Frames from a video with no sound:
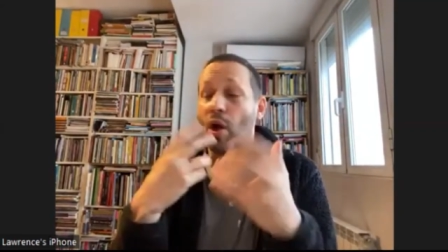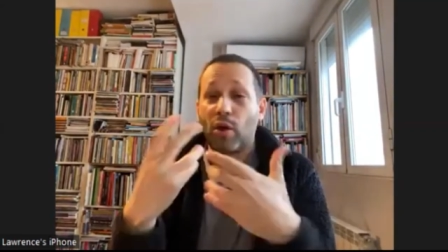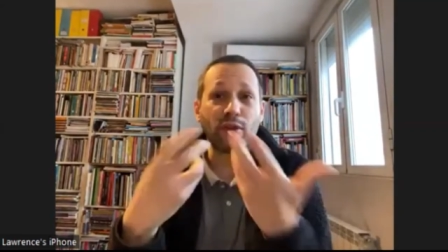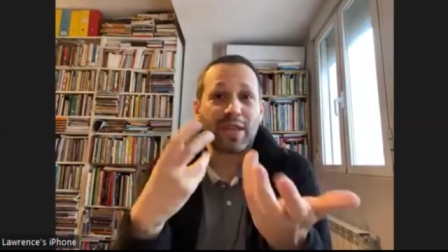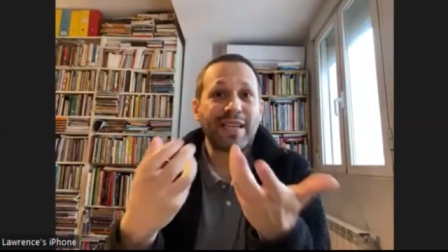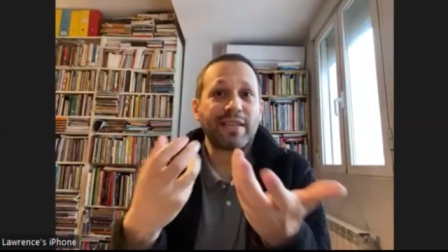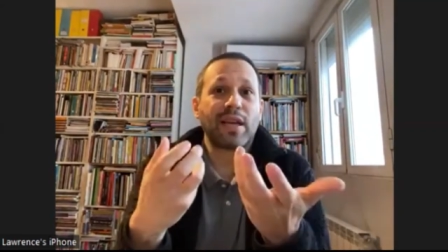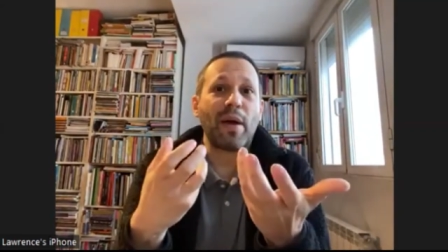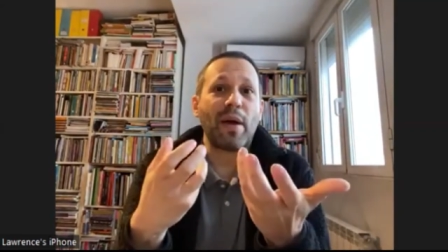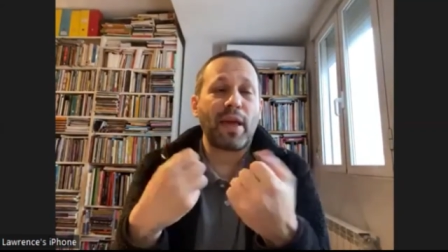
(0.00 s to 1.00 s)
although that does
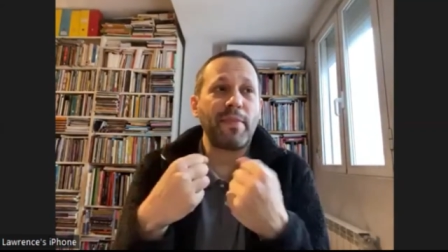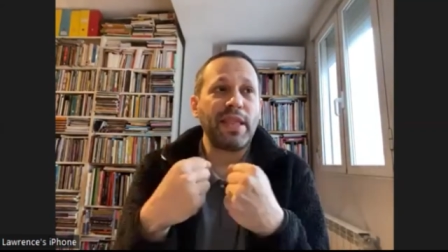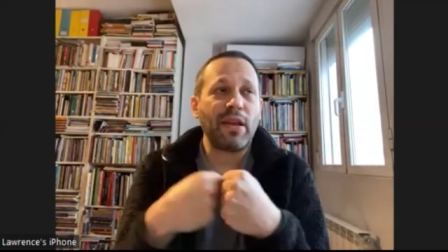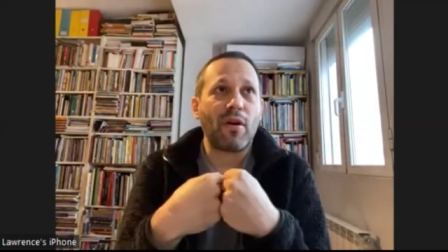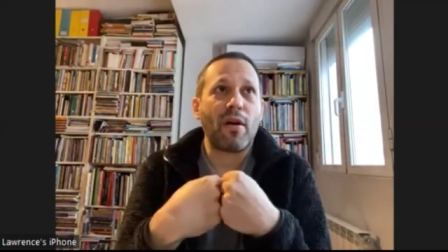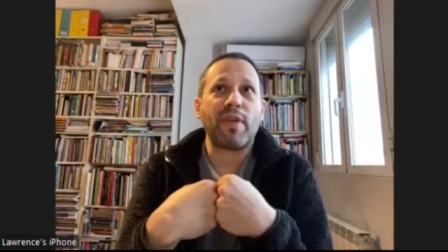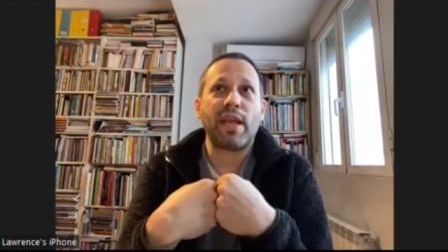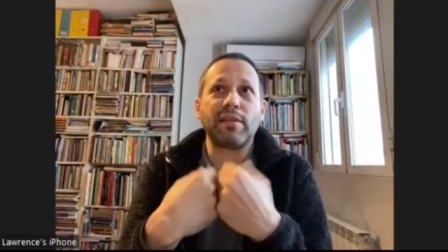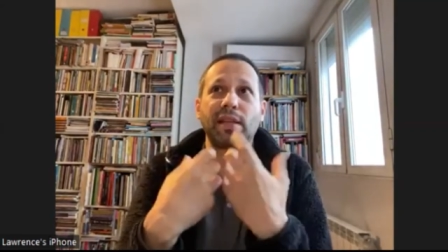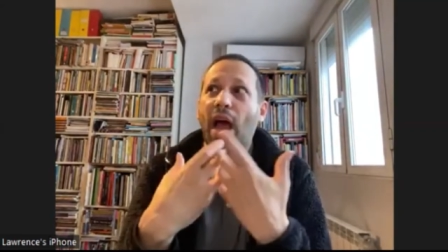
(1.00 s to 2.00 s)
come up. I mean, there are
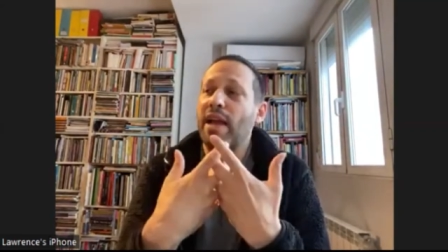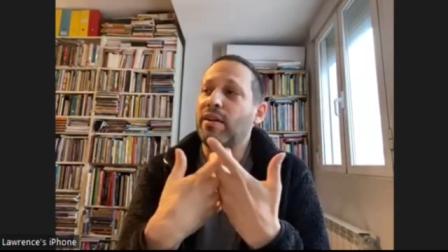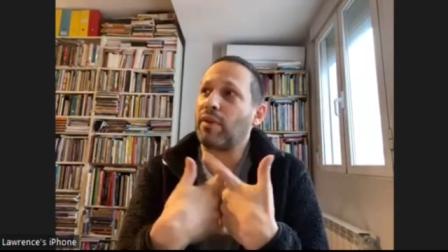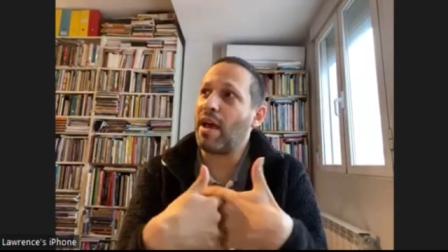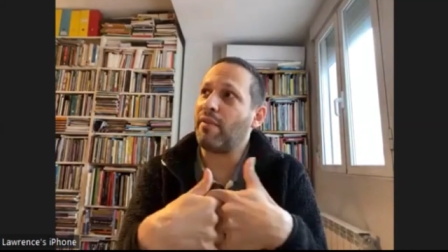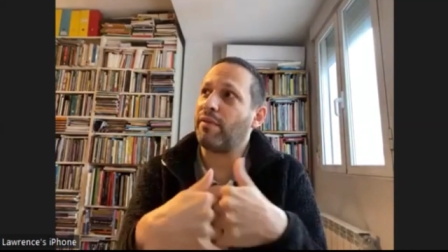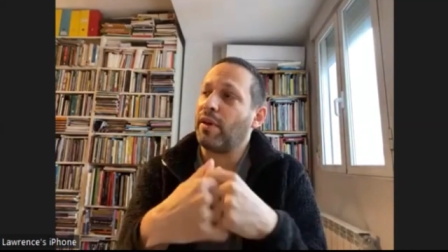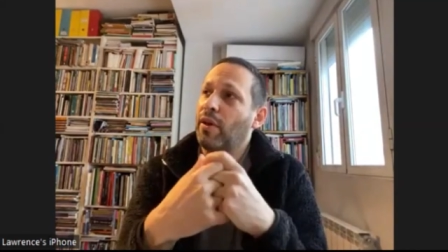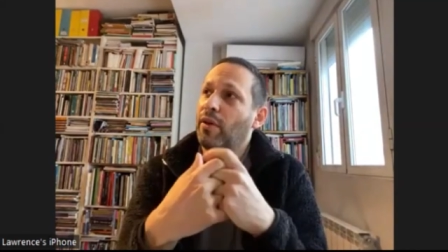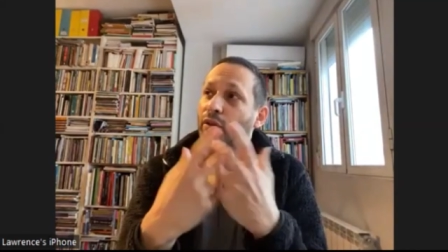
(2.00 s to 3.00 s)
things that I don't have
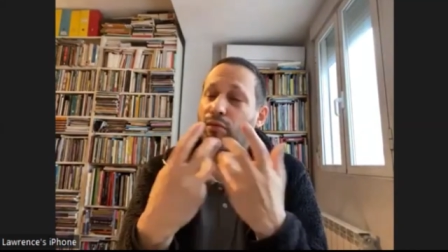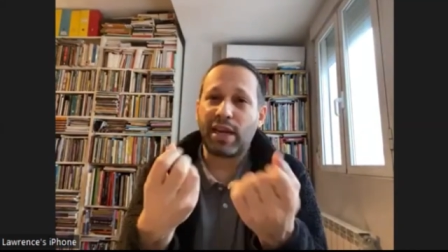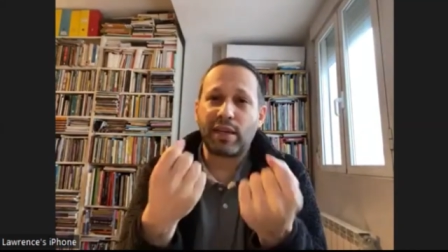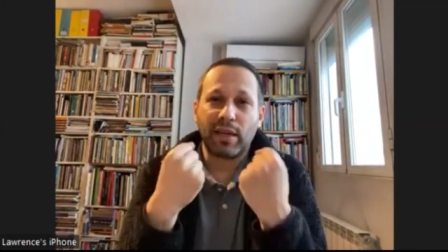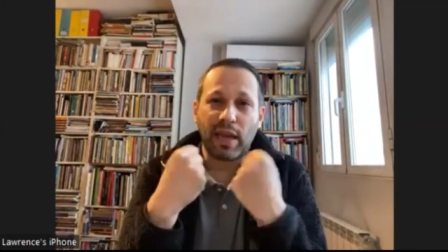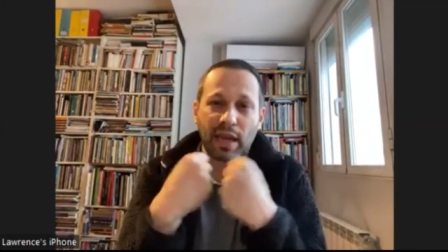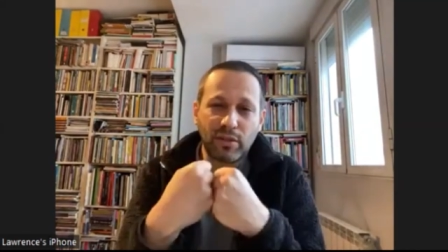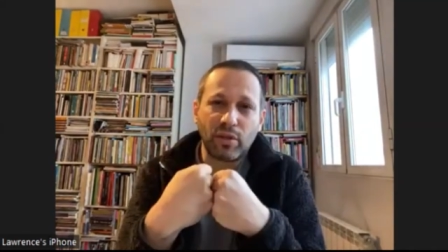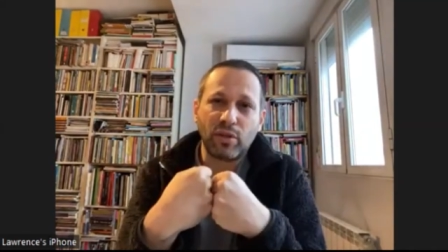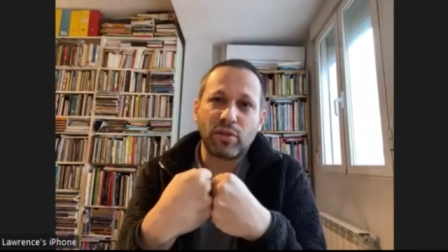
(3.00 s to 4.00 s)
the right
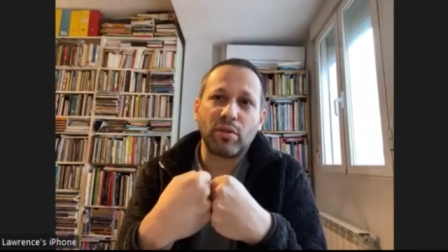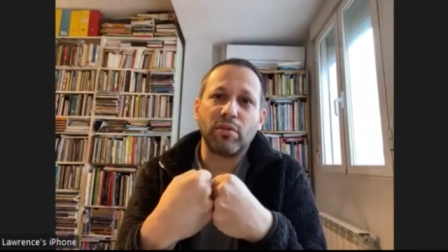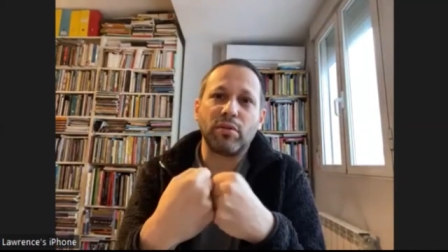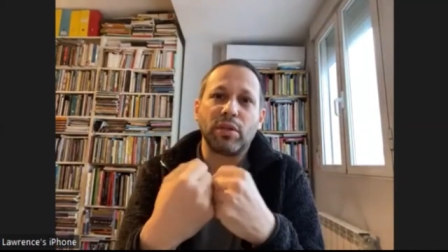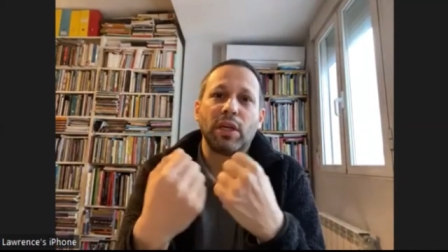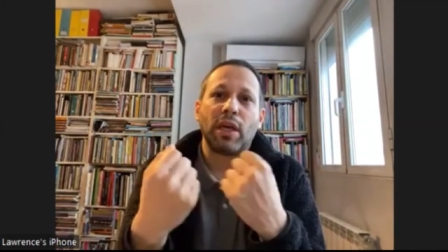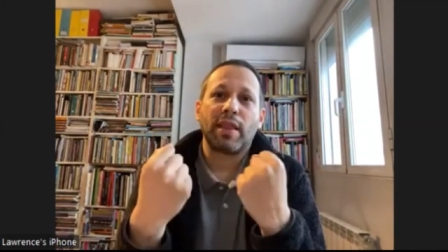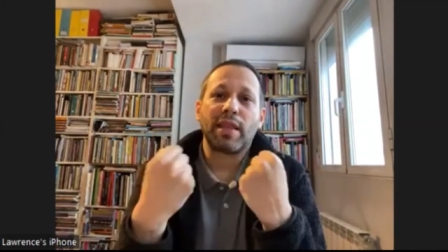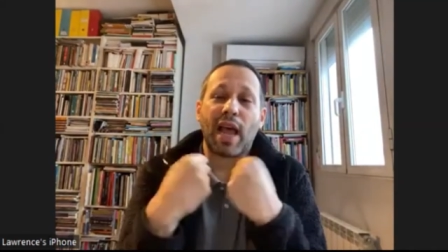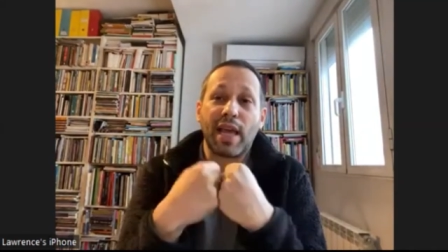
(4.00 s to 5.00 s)
connection to
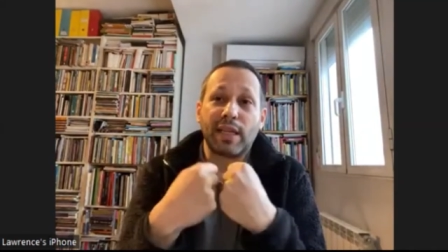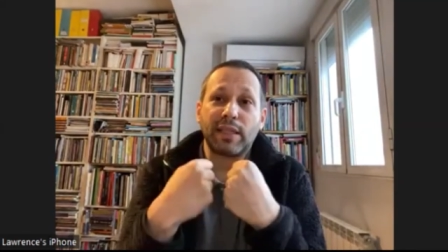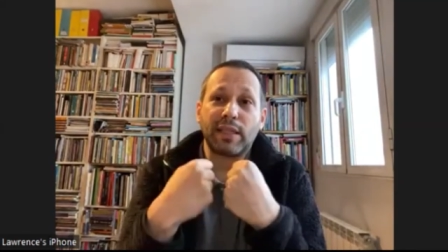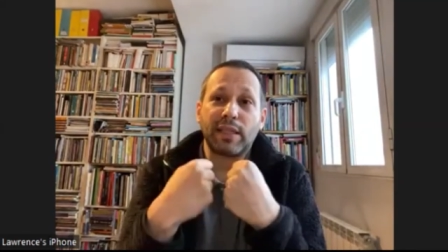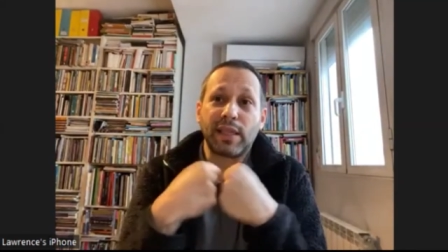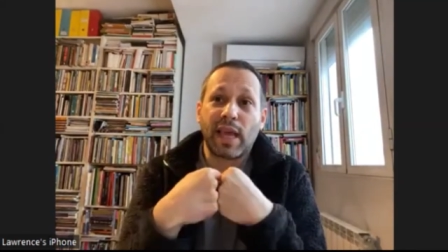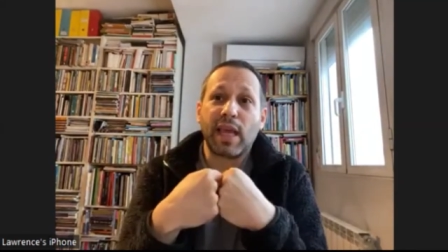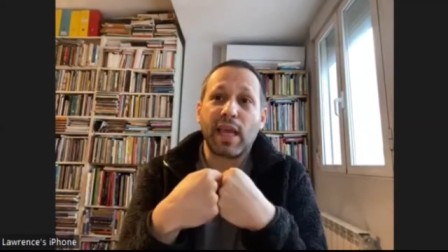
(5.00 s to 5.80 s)
that I say,